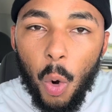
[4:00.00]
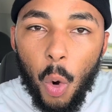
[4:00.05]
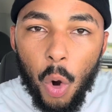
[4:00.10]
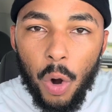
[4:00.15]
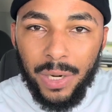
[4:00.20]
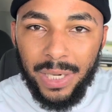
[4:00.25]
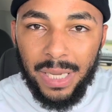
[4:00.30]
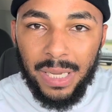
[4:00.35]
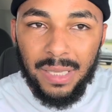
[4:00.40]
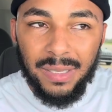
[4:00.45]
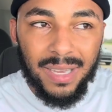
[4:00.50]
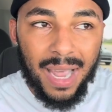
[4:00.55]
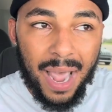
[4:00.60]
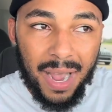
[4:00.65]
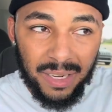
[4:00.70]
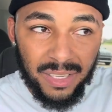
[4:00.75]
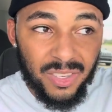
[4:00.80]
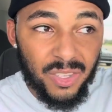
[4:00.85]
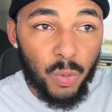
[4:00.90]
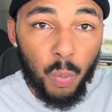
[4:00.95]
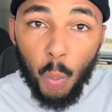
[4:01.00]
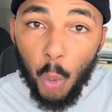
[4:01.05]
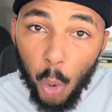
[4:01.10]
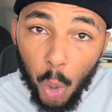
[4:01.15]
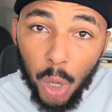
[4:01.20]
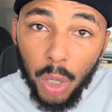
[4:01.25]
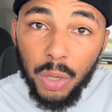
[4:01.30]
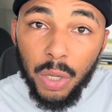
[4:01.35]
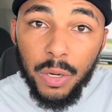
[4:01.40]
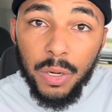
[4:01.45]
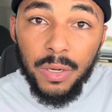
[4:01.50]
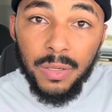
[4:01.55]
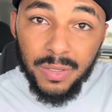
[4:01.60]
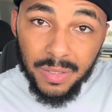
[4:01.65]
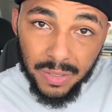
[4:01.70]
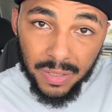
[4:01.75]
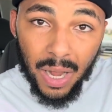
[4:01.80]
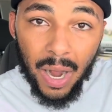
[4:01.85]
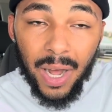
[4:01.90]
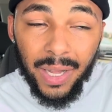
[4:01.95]
audience, a smaller
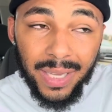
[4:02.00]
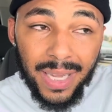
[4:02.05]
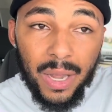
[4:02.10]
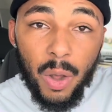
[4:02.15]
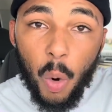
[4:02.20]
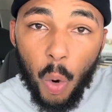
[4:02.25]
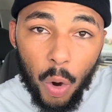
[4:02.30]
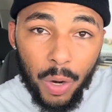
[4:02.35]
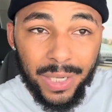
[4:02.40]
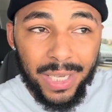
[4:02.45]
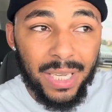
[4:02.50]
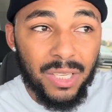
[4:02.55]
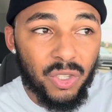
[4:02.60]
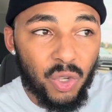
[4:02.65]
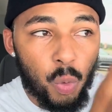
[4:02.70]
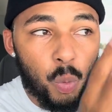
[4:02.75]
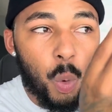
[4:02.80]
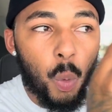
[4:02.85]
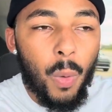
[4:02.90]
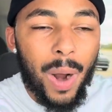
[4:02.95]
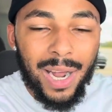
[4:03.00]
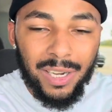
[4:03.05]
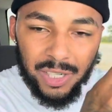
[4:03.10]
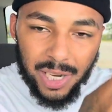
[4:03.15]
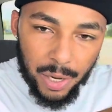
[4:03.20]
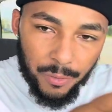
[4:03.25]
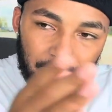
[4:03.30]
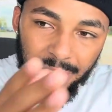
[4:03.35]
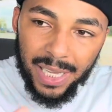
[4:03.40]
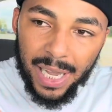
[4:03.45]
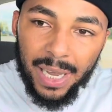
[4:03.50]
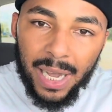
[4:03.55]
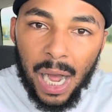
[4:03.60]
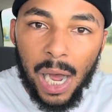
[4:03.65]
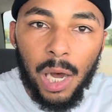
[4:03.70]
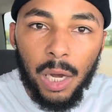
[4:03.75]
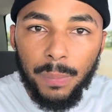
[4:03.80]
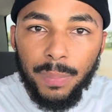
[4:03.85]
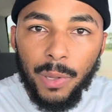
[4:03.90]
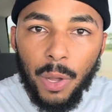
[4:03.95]
solid audience who will watch everything I
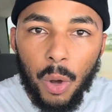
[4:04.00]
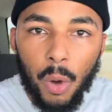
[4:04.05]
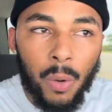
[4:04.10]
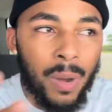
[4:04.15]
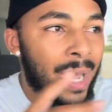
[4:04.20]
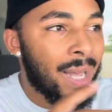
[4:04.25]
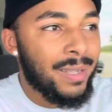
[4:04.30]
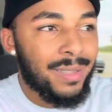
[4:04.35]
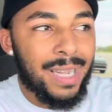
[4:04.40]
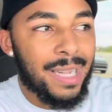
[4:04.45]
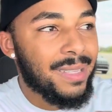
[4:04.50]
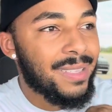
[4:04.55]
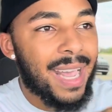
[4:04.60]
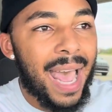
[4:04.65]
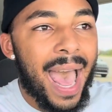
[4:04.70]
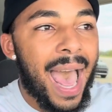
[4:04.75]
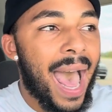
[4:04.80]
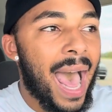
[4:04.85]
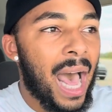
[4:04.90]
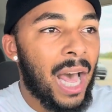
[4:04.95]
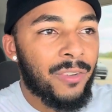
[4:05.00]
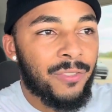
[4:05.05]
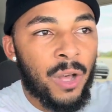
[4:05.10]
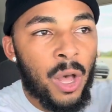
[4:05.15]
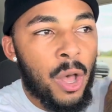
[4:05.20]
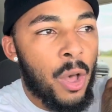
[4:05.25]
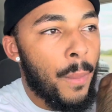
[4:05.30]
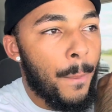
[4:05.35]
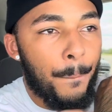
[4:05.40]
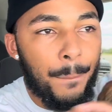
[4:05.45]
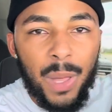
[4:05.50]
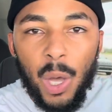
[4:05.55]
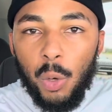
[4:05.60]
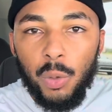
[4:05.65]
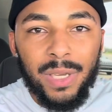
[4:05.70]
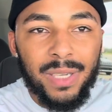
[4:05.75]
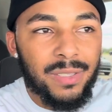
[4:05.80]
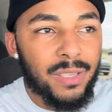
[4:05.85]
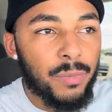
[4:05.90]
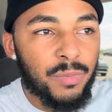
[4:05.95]
upload than to have
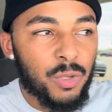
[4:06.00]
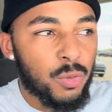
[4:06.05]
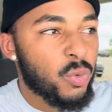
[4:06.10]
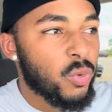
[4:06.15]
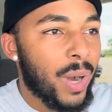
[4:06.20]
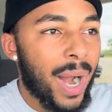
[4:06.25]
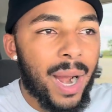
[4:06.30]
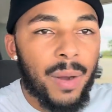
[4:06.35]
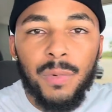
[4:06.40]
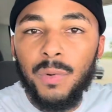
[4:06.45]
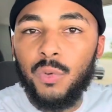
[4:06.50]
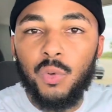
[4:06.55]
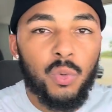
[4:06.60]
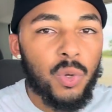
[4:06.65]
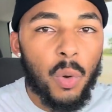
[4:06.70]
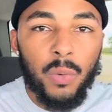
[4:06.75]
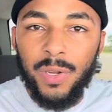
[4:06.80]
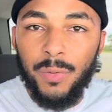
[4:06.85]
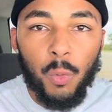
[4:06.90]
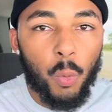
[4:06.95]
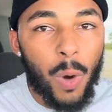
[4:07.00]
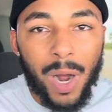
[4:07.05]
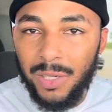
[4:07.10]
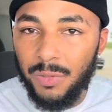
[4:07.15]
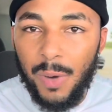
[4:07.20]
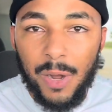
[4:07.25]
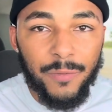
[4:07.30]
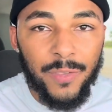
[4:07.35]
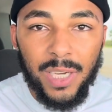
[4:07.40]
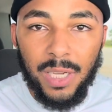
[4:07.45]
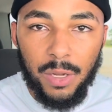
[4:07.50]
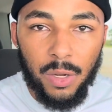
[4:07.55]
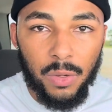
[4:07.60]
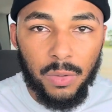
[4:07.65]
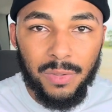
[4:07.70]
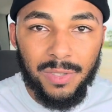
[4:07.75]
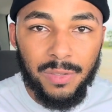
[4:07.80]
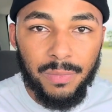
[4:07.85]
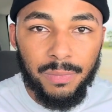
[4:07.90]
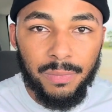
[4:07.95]
millions of subscribers who don't even watch my
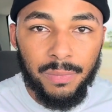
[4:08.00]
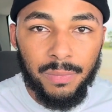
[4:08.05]
videos.